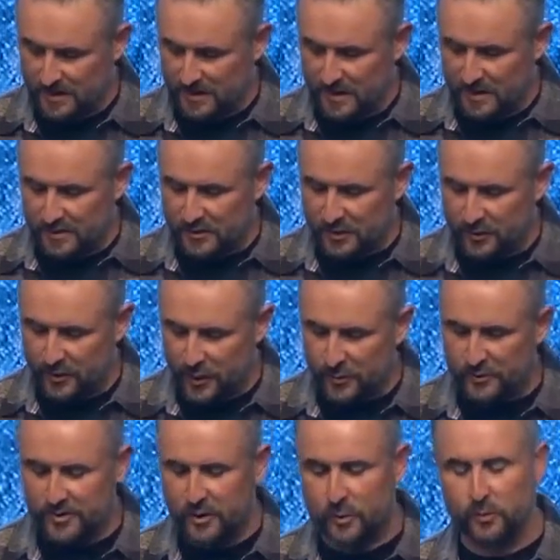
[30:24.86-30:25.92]
So
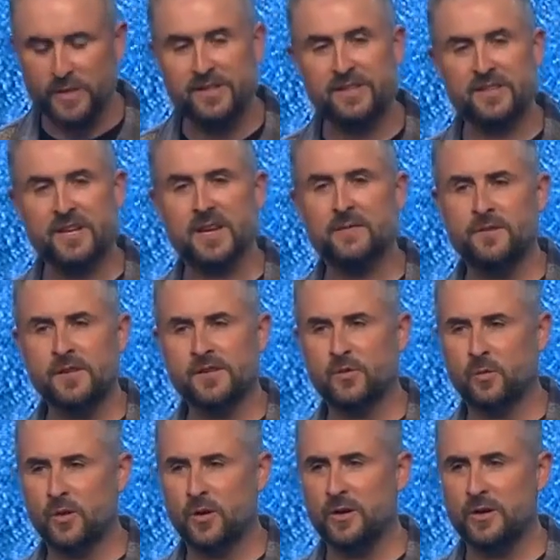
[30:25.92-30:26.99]
those who received his
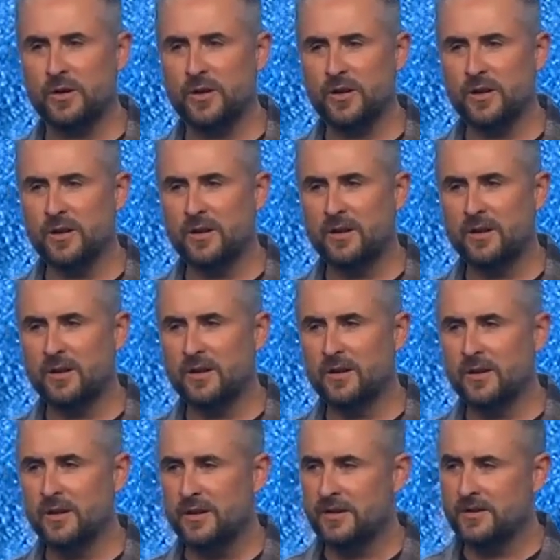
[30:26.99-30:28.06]
word,
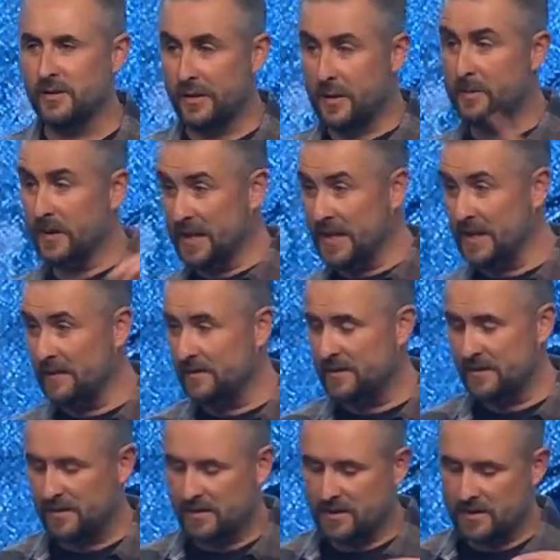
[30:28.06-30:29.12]
so they
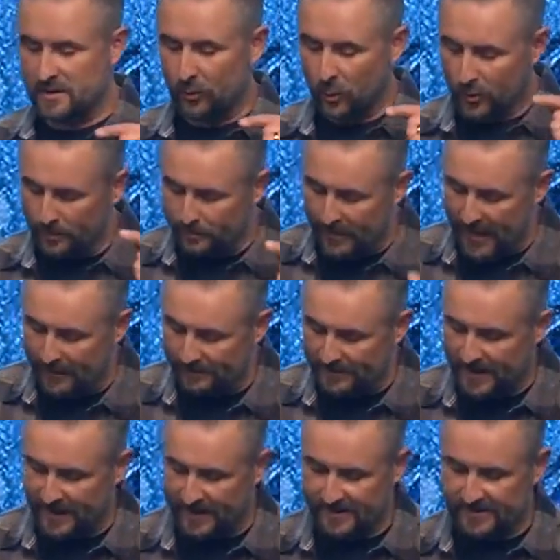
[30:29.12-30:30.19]
believed, were
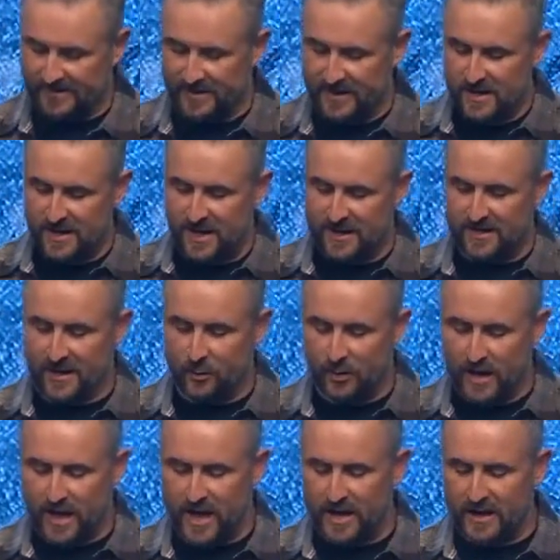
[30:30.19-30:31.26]
baptized, and they
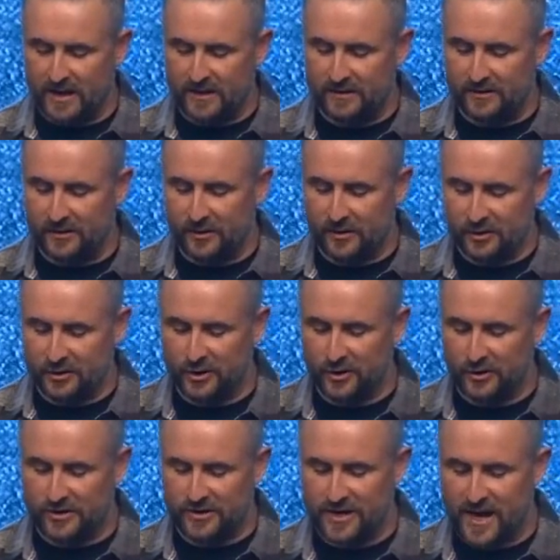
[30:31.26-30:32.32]
were added to the
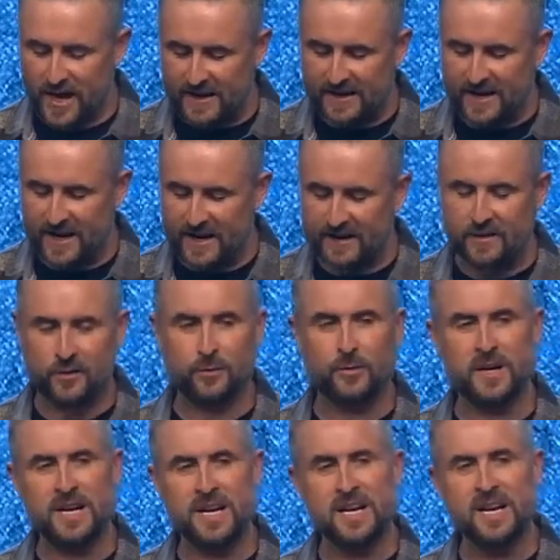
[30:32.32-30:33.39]
church that day
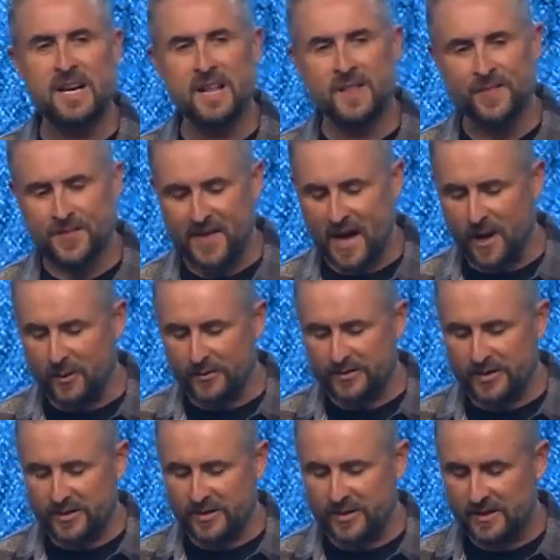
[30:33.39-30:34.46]

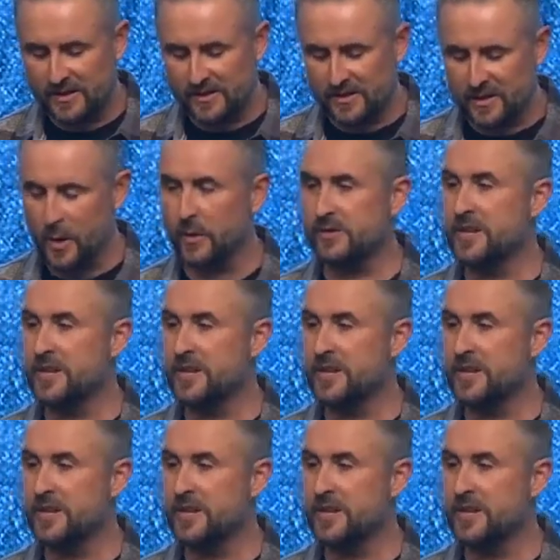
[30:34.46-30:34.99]
3,000 souls.